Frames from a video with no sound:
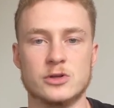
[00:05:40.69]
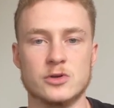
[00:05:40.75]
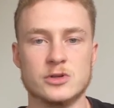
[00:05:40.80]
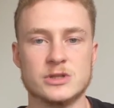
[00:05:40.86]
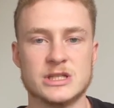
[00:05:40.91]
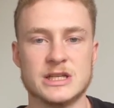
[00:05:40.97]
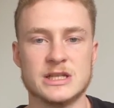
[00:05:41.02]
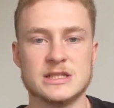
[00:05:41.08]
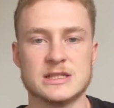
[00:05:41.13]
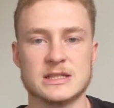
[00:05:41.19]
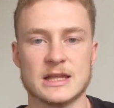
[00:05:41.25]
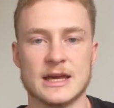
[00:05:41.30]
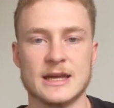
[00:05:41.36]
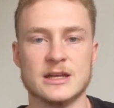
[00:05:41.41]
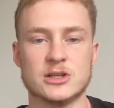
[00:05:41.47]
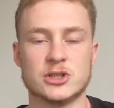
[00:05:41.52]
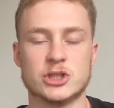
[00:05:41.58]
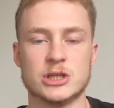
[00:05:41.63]
using his
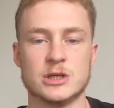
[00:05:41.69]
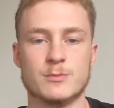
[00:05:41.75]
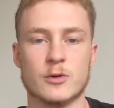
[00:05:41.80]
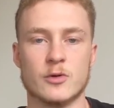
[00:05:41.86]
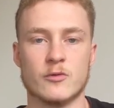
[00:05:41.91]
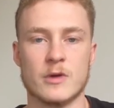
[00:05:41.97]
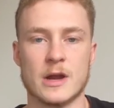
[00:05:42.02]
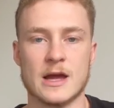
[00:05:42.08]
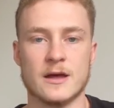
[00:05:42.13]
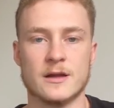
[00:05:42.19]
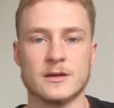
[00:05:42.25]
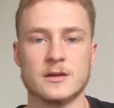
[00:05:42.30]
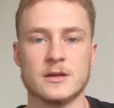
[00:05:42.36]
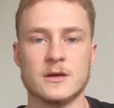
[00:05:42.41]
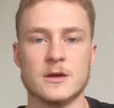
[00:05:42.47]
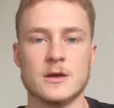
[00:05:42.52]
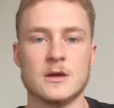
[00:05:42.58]
leadership around